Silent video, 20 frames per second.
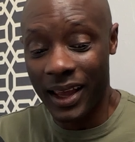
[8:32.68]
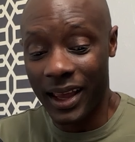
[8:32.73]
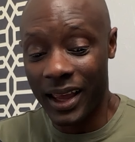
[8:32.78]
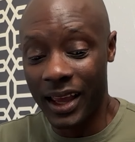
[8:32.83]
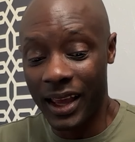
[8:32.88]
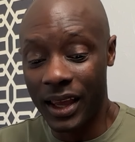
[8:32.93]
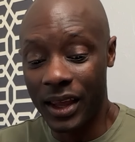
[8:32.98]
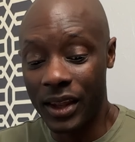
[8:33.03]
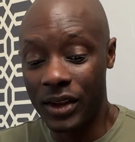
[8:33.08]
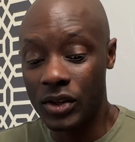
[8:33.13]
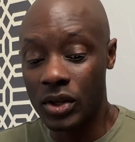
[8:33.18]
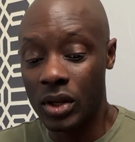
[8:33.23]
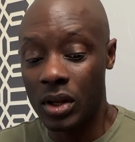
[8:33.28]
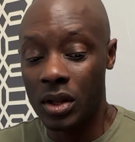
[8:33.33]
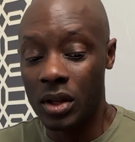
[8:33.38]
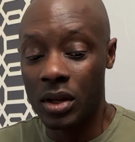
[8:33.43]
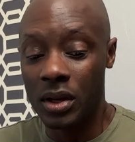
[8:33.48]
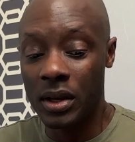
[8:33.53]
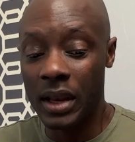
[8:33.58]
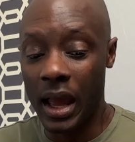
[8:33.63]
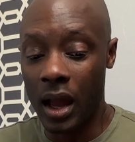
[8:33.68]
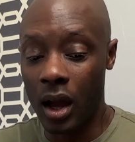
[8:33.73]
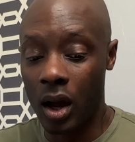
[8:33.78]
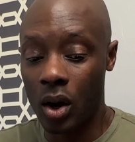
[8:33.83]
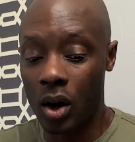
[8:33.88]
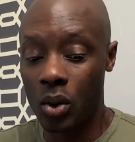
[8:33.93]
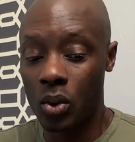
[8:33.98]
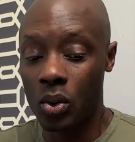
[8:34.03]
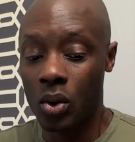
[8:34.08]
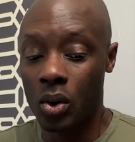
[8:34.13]
And
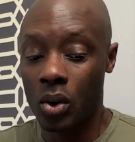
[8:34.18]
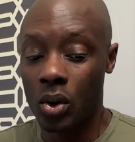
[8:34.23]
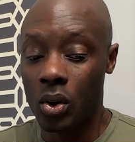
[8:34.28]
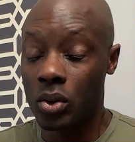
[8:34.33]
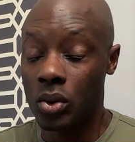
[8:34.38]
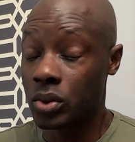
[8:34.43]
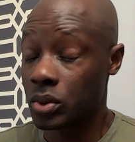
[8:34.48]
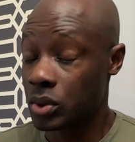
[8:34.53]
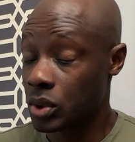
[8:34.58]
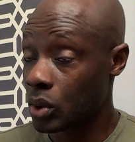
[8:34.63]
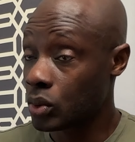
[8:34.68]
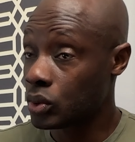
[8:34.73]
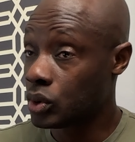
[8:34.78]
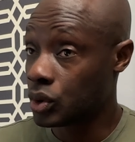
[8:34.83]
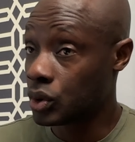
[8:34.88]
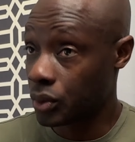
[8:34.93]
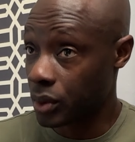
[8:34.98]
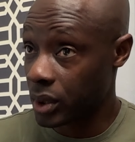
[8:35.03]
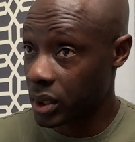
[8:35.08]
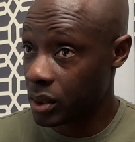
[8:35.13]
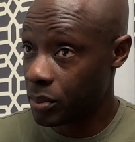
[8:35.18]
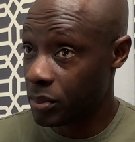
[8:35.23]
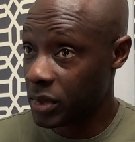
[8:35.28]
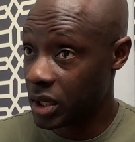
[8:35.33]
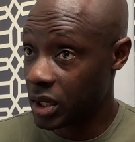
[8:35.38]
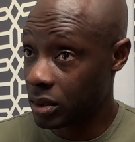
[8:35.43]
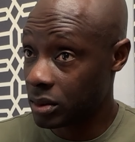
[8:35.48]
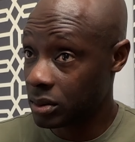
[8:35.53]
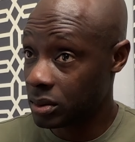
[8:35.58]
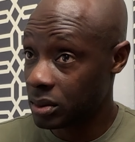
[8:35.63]
now, so during the
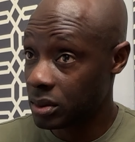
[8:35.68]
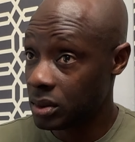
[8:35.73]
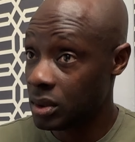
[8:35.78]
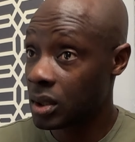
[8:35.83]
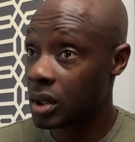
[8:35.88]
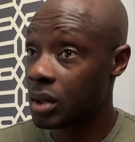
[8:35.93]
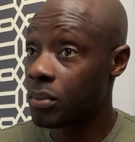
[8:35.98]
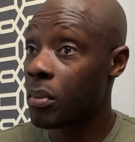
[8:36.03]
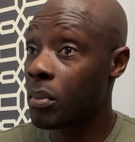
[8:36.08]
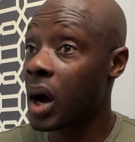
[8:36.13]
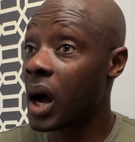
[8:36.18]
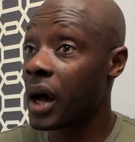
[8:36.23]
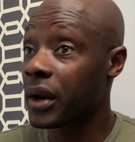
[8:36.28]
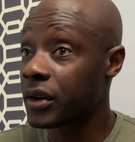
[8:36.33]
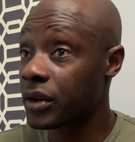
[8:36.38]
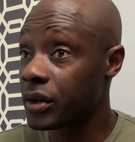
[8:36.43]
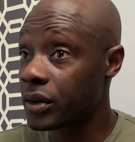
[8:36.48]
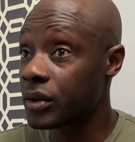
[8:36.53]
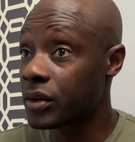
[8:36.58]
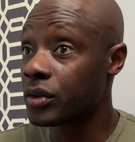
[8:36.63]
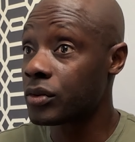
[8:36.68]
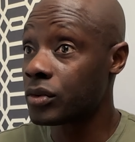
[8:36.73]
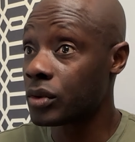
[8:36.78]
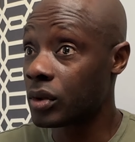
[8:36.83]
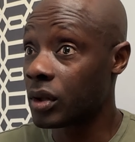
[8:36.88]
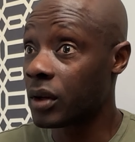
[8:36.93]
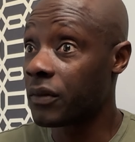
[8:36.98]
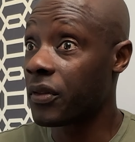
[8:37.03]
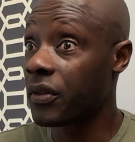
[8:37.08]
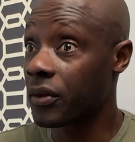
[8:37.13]
meal, you can monitor the
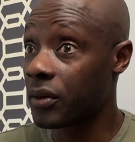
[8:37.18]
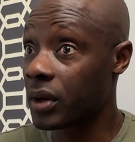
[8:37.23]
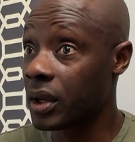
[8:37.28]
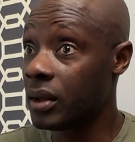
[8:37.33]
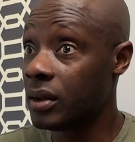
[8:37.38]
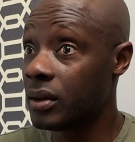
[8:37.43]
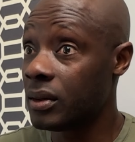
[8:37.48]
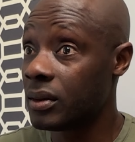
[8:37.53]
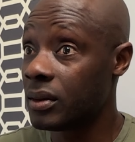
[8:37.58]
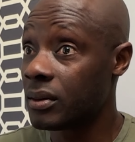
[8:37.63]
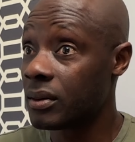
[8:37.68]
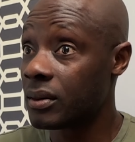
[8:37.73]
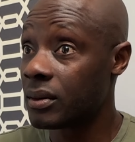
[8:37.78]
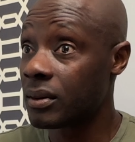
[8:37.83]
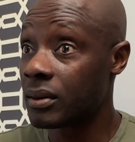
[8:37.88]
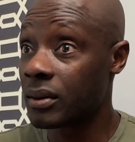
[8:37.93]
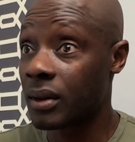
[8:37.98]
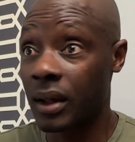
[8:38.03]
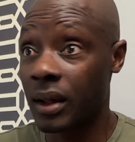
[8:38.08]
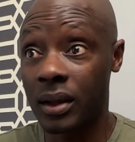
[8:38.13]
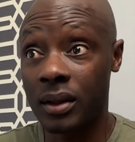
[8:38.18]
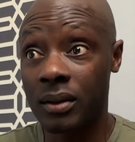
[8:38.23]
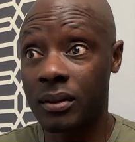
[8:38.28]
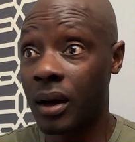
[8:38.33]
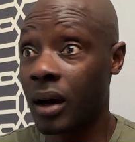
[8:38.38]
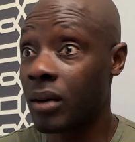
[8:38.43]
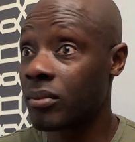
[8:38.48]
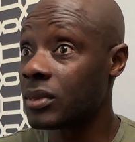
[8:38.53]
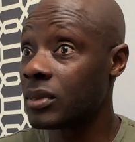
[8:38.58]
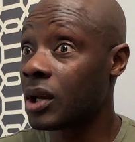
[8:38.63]
rule of three. Like,
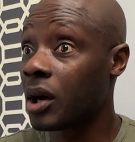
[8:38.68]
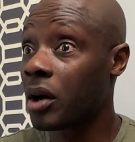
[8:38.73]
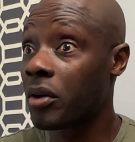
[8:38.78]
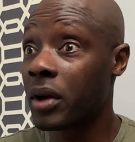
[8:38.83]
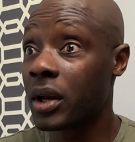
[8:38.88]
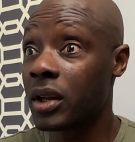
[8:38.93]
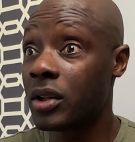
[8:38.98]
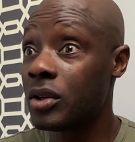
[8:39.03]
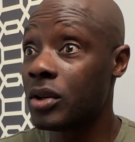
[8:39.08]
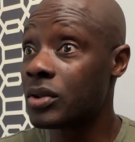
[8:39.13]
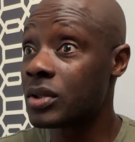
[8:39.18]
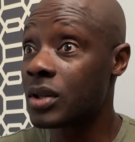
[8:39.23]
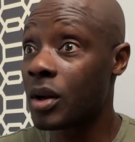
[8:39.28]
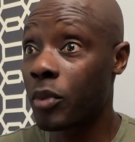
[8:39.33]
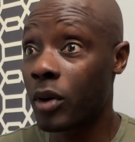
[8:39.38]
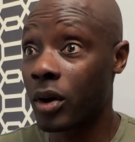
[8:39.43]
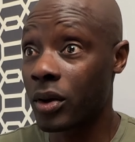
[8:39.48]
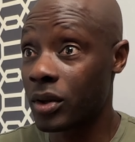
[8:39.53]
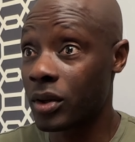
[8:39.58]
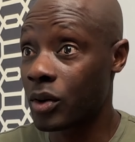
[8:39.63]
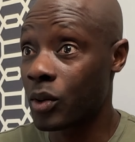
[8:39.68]
oh, you already used up all your